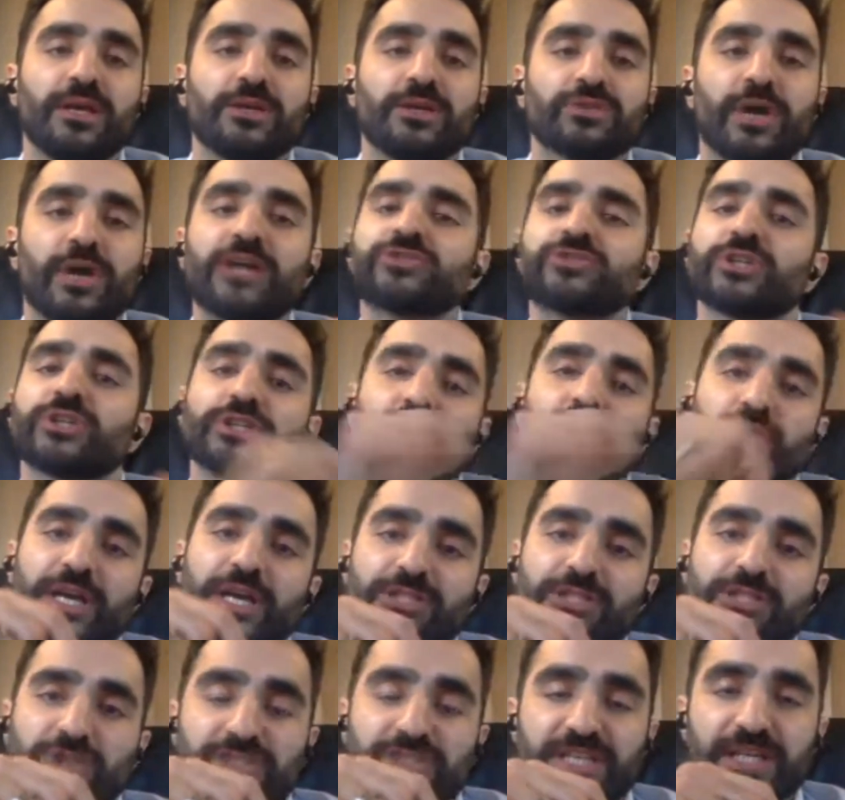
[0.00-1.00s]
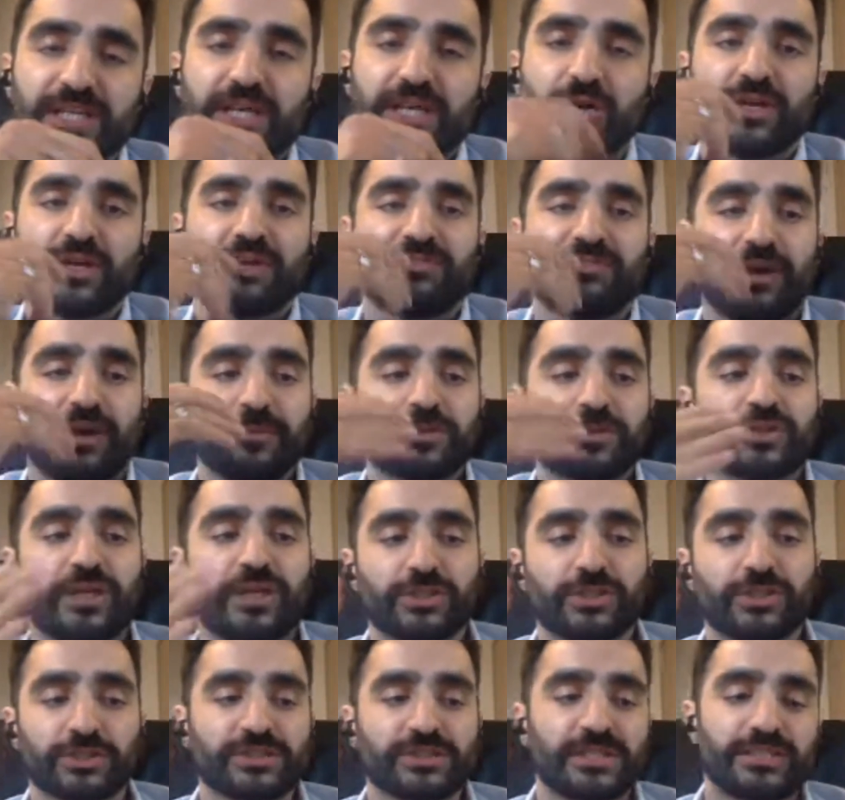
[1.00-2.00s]
So how should a treasurer take it? Okay, if I'm a
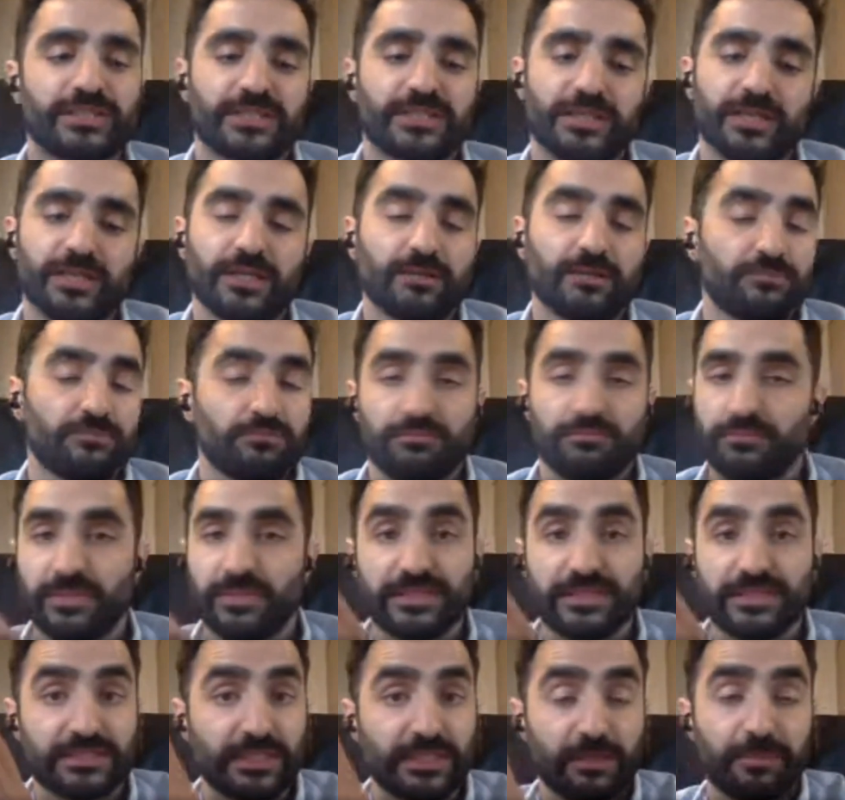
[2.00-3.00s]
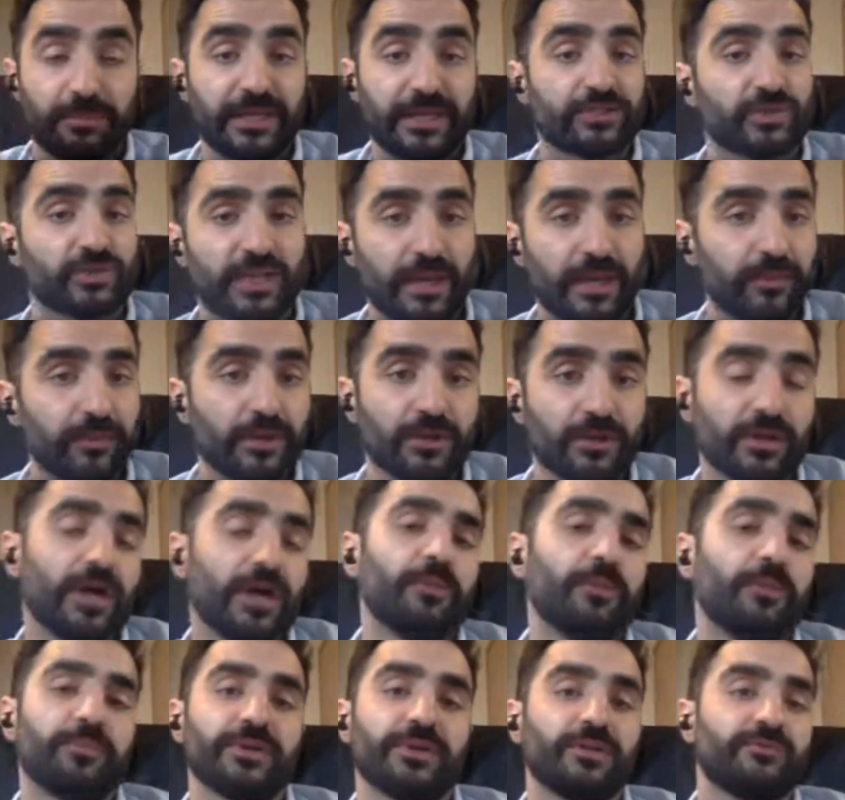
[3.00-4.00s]
treasurer sitting in a, let's say, a petrochemical
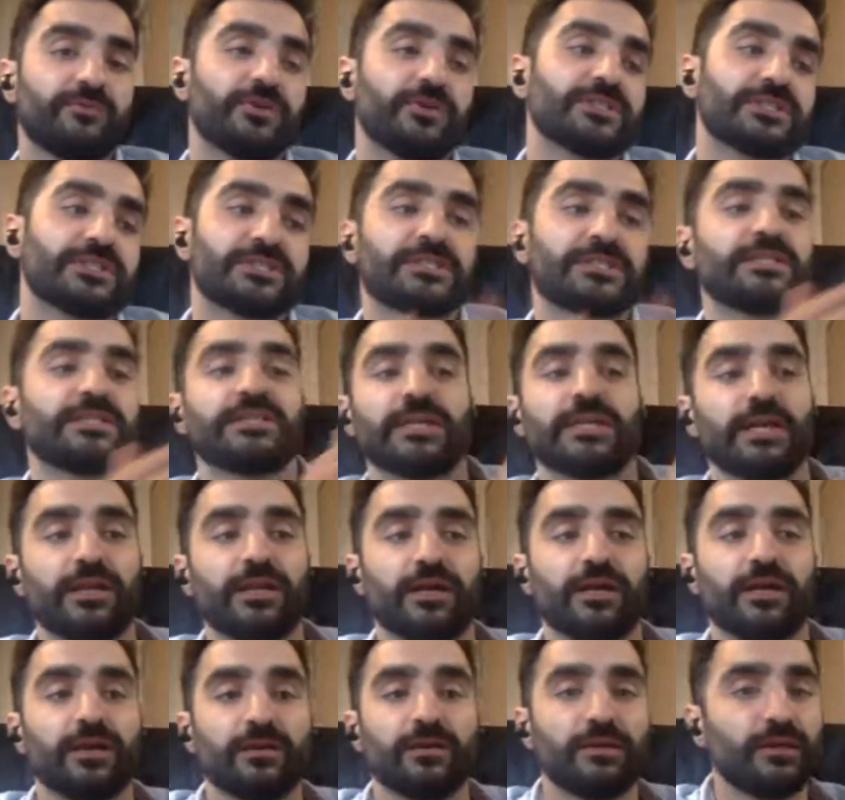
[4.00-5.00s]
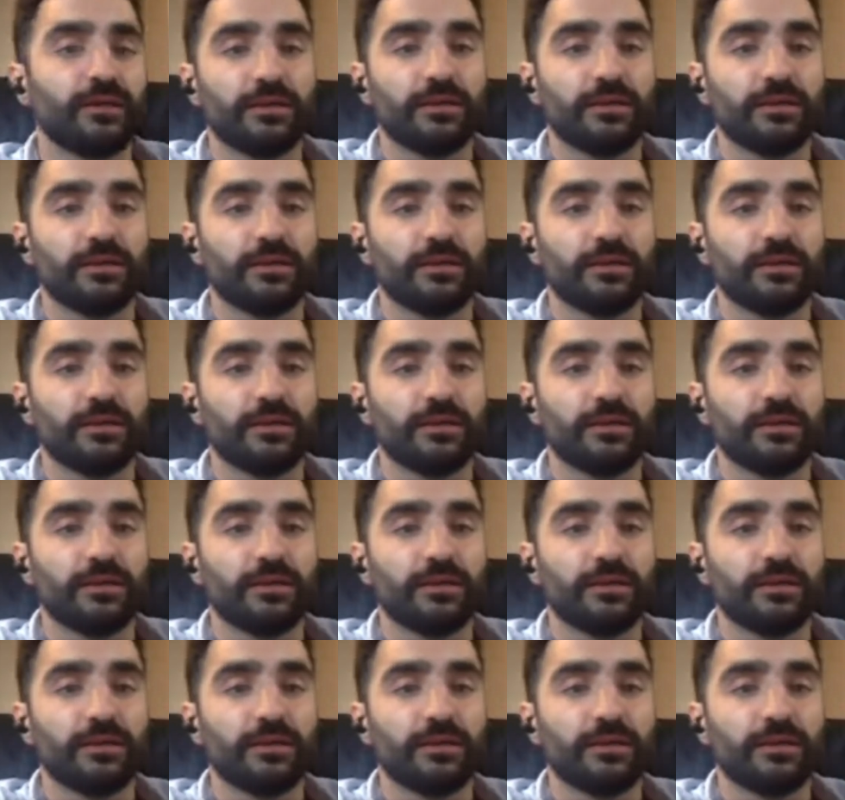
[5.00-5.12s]
company versus sitting in a